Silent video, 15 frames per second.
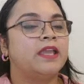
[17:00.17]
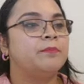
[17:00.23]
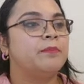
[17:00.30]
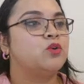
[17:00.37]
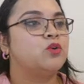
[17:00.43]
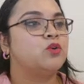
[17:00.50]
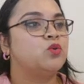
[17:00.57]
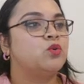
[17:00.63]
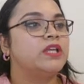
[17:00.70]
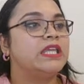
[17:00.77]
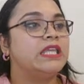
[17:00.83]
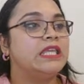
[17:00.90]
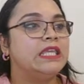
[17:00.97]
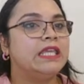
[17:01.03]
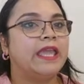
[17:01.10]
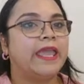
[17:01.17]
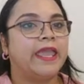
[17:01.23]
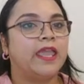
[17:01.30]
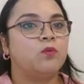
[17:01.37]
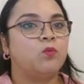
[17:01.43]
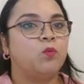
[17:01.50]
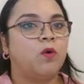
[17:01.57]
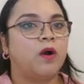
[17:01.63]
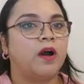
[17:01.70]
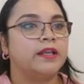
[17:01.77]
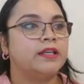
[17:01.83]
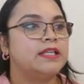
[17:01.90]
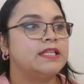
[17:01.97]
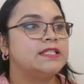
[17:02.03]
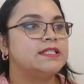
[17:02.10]
by rook ea1
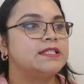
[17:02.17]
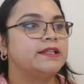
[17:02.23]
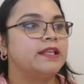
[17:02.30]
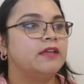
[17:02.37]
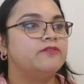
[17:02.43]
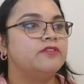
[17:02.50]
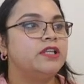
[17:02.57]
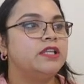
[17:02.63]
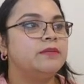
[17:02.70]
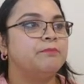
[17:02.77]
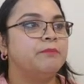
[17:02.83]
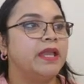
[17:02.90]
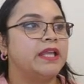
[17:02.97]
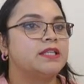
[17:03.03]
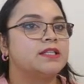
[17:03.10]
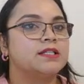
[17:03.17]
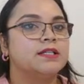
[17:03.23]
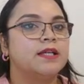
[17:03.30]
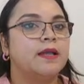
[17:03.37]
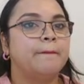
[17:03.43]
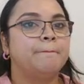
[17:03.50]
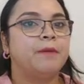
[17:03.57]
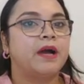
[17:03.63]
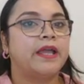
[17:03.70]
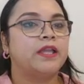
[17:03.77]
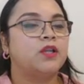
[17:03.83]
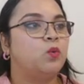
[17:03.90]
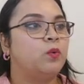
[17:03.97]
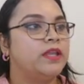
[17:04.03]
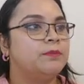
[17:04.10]
is cleverly met by
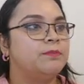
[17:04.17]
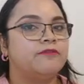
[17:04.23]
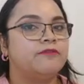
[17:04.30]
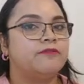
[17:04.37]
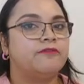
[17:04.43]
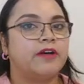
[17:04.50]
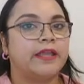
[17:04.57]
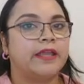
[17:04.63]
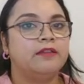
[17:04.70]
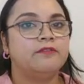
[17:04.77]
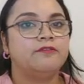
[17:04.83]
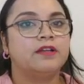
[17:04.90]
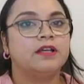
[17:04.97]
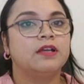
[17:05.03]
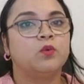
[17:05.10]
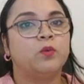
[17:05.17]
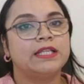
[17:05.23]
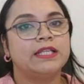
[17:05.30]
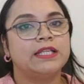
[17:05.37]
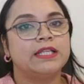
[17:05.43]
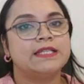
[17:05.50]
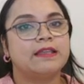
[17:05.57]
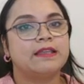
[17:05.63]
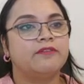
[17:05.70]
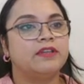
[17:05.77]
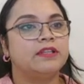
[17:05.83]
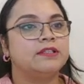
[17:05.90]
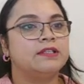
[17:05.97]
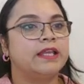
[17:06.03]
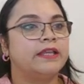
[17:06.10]
queen b5, quickly saving
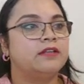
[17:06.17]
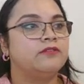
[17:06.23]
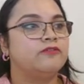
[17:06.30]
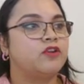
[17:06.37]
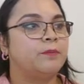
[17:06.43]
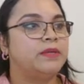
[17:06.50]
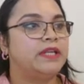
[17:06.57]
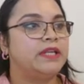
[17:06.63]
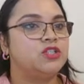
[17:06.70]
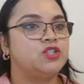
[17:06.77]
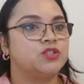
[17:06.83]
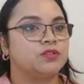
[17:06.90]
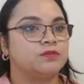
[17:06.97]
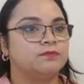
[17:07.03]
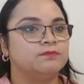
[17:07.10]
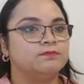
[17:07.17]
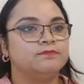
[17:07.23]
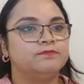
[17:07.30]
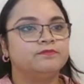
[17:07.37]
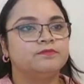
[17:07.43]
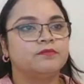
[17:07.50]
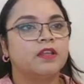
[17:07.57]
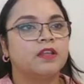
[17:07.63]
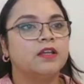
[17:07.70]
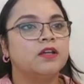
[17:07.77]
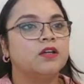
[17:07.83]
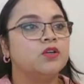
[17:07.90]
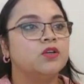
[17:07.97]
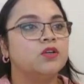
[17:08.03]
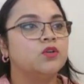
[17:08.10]
the knight from danger.
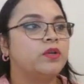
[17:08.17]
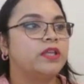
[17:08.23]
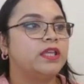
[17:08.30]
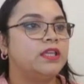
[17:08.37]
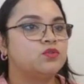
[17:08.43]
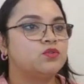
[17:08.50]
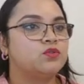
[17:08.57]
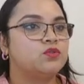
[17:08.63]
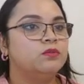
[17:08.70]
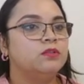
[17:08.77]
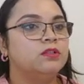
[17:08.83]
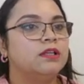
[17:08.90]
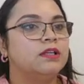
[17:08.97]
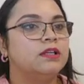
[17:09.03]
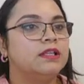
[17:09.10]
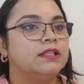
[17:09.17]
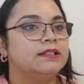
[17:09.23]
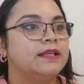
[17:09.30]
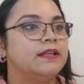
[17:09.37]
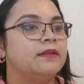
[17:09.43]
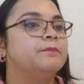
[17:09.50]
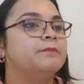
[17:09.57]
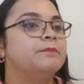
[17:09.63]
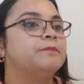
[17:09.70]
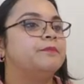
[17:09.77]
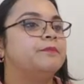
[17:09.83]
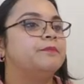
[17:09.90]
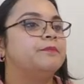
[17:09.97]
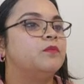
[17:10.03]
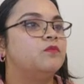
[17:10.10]
Rook e2, then
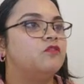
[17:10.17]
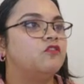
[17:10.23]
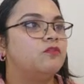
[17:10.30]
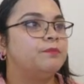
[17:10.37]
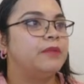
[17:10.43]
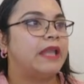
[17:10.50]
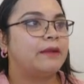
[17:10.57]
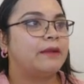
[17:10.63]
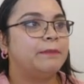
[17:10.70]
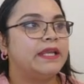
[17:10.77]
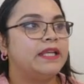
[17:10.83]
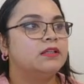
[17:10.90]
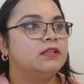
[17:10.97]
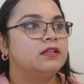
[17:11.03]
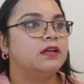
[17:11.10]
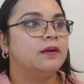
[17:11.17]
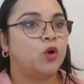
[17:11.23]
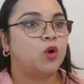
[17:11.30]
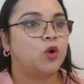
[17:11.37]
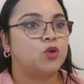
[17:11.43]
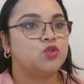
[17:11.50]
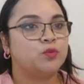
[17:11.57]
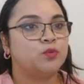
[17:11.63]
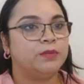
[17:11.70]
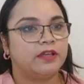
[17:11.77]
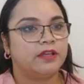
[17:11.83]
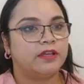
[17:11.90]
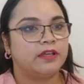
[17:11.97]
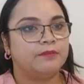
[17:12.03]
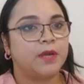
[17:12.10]
black played pawn to
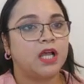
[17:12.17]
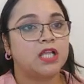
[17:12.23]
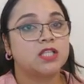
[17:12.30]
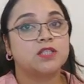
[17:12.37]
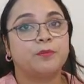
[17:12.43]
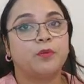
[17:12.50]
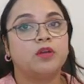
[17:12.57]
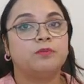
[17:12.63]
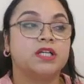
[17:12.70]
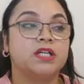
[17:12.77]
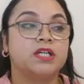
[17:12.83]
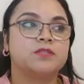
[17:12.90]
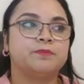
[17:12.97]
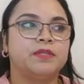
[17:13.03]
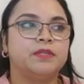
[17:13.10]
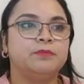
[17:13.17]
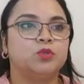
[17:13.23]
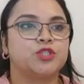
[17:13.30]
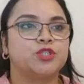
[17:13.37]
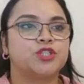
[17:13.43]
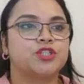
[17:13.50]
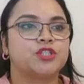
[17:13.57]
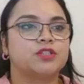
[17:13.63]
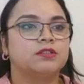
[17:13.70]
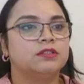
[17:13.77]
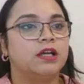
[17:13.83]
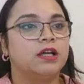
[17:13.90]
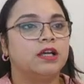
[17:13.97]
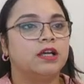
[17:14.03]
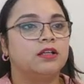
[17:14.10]
b5. Passed pawn must be pushed.
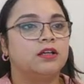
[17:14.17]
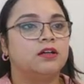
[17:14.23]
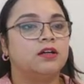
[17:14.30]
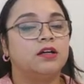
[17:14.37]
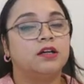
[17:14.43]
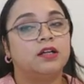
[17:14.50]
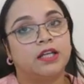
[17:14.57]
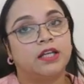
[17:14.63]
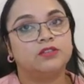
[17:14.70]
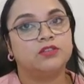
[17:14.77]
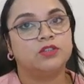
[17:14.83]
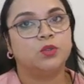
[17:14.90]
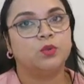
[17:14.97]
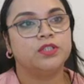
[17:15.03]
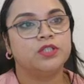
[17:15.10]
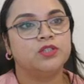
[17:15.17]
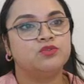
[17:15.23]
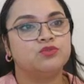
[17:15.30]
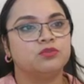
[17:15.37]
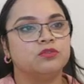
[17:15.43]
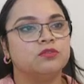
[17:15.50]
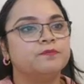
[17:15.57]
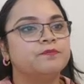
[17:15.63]
Another golden rule.